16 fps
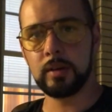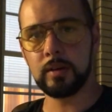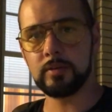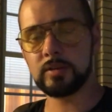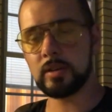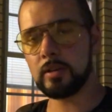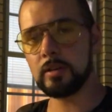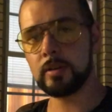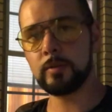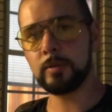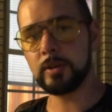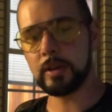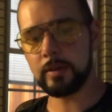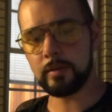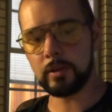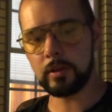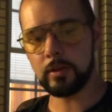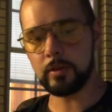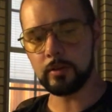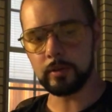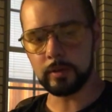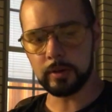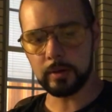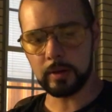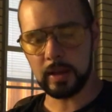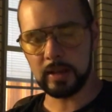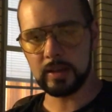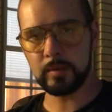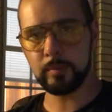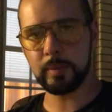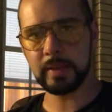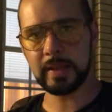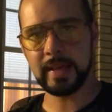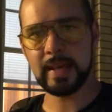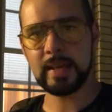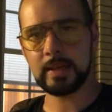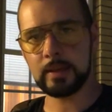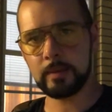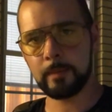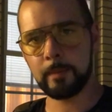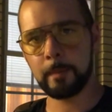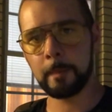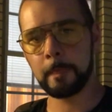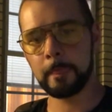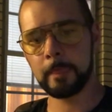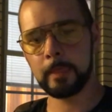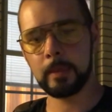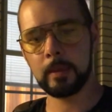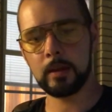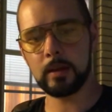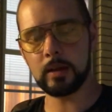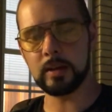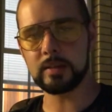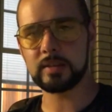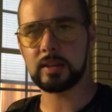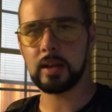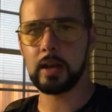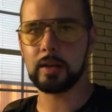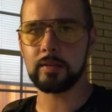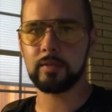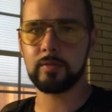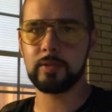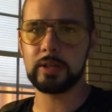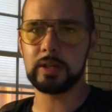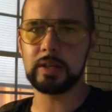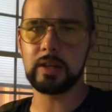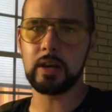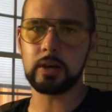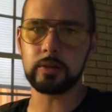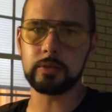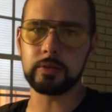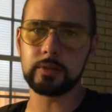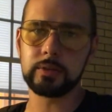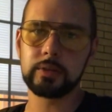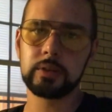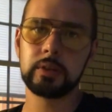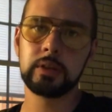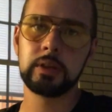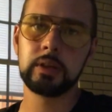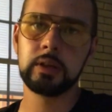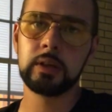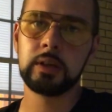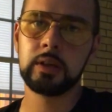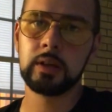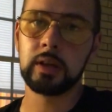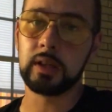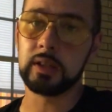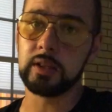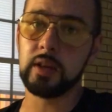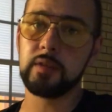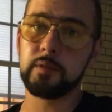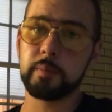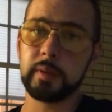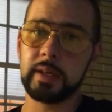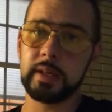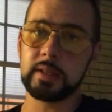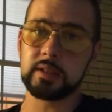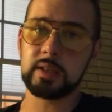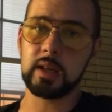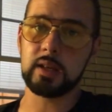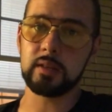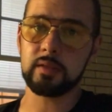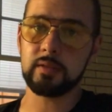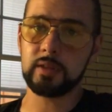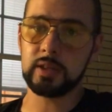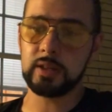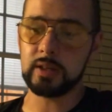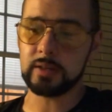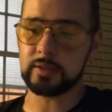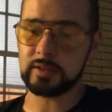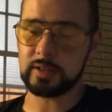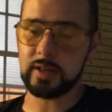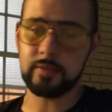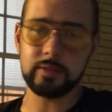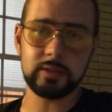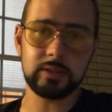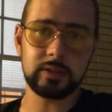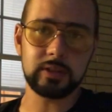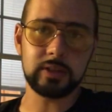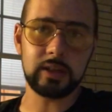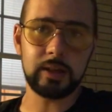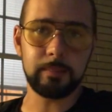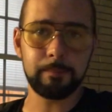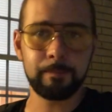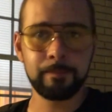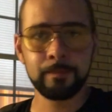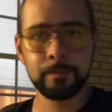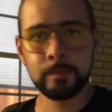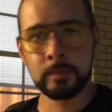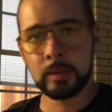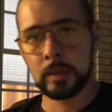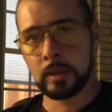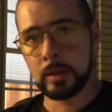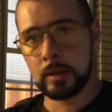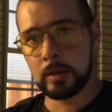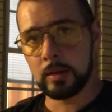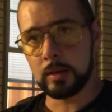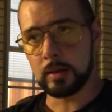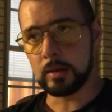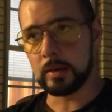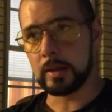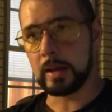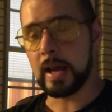It was the only one I ever owned. I did play Sonic 3 and Knuckles. I loved playing Sonic 3 and Knuckles. That was a good game.